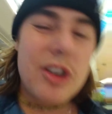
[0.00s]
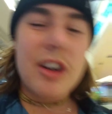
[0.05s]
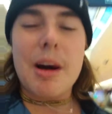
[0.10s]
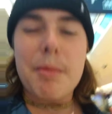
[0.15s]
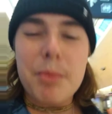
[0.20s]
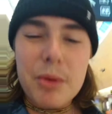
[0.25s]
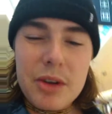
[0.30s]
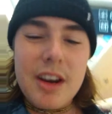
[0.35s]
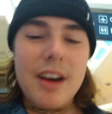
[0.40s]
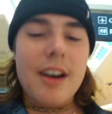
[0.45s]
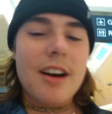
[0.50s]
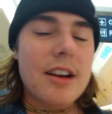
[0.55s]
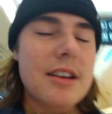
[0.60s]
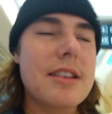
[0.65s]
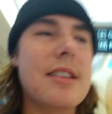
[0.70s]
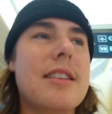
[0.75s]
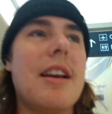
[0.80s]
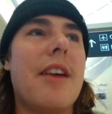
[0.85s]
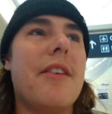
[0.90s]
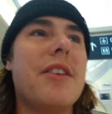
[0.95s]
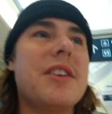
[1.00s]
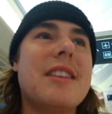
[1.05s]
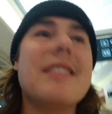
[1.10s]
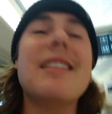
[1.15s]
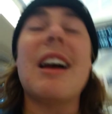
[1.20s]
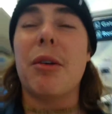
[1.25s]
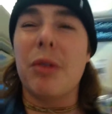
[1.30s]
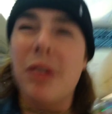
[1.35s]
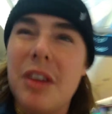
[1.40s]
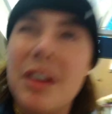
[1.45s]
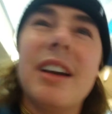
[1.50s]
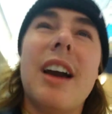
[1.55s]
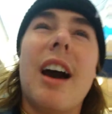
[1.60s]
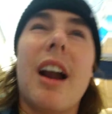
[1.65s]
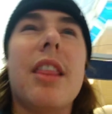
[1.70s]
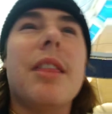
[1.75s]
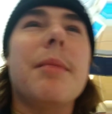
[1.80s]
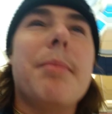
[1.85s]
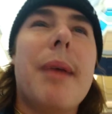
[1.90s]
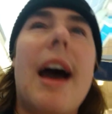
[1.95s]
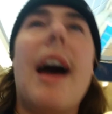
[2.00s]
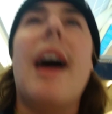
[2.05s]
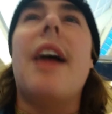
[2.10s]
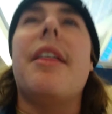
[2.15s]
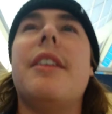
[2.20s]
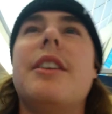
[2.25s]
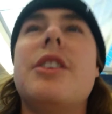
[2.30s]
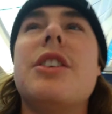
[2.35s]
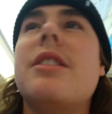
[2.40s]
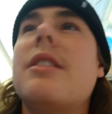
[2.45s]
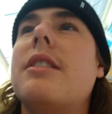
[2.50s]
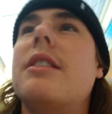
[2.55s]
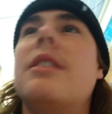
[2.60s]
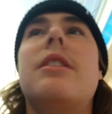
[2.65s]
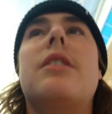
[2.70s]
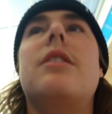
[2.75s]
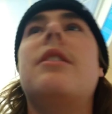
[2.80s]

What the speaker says: couple years, ever since I really got on the path and just